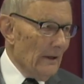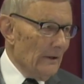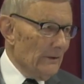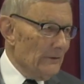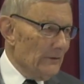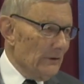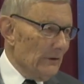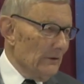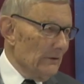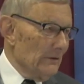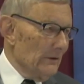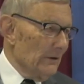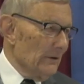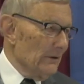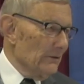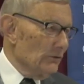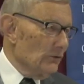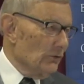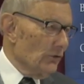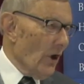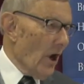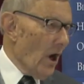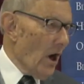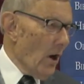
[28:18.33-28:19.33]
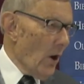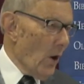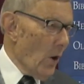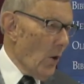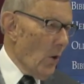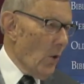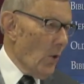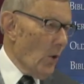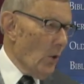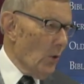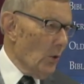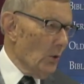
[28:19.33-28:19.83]
It's
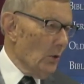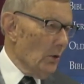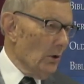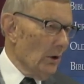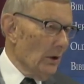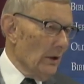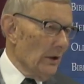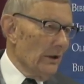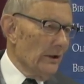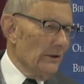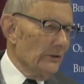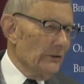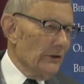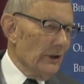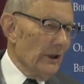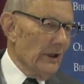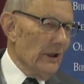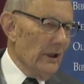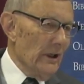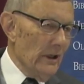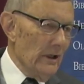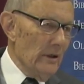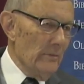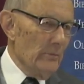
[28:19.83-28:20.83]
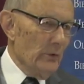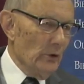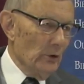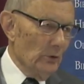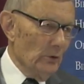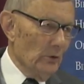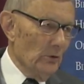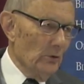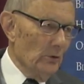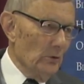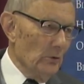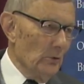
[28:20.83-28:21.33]
Sheol is a
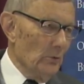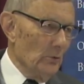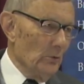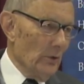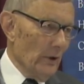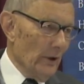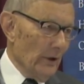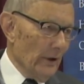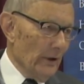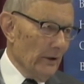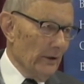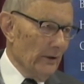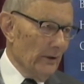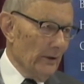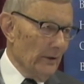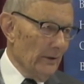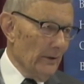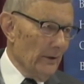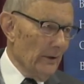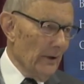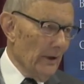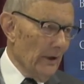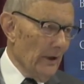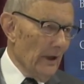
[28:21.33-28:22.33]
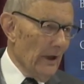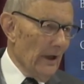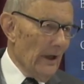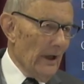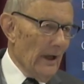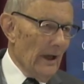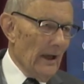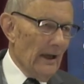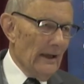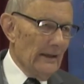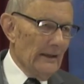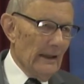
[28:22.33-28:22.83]
Hebrew word,
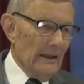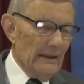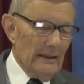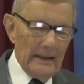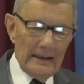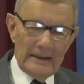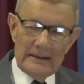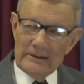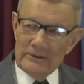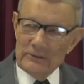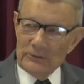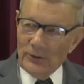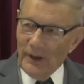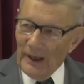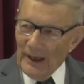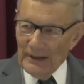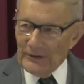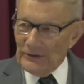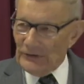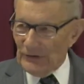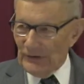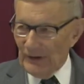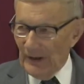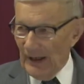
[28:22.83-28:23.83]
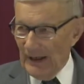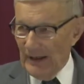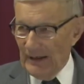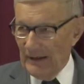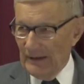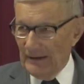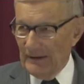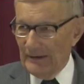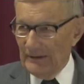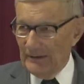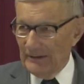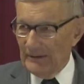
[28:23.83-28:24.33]
and they didn't
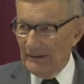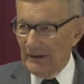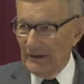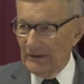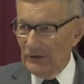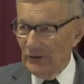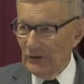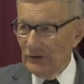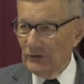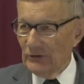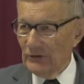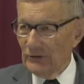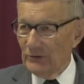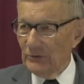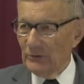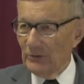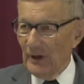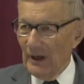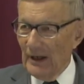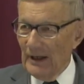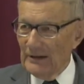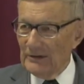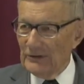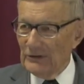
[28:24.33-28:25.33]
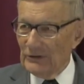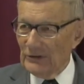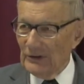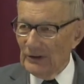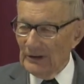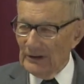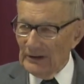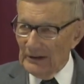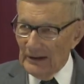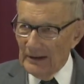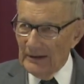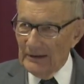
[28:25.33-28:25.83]
translate it. They just
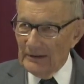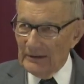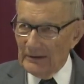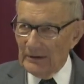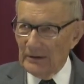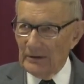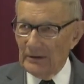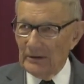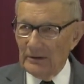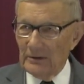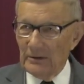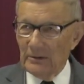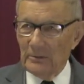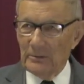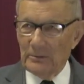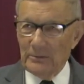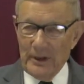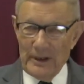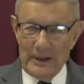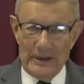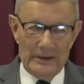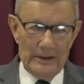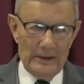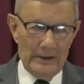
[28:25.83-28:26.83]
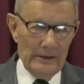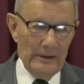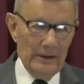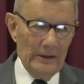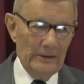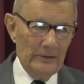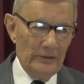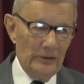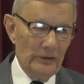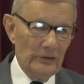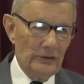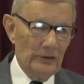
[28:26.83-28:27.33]
transliterated
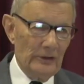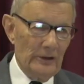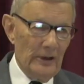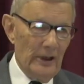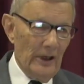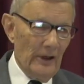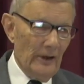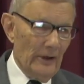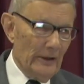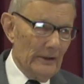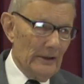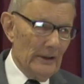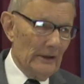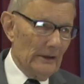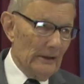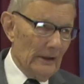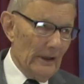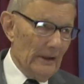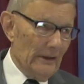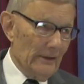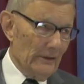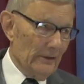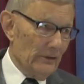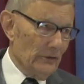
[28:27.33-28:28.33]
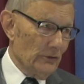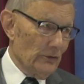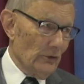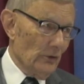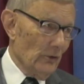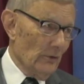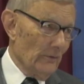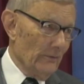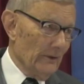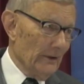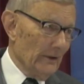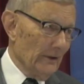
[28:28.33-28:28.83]
it, just carried the letters
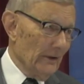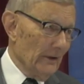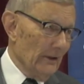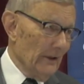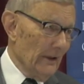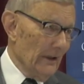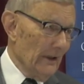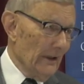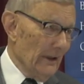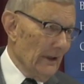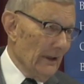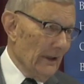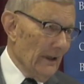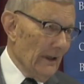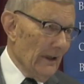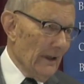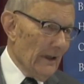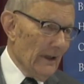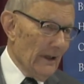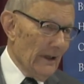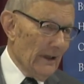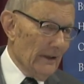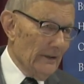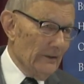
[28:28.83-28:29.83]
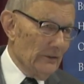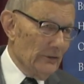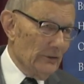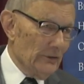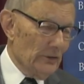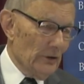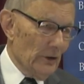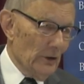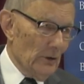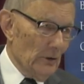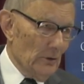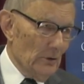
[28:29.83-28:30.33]
over. And
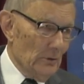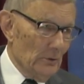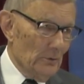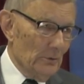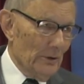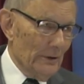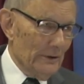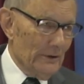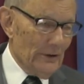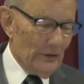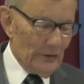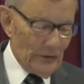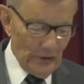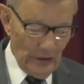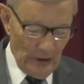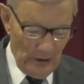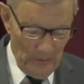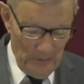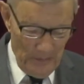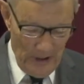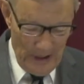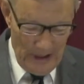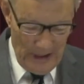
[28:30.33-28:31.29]
so, what does it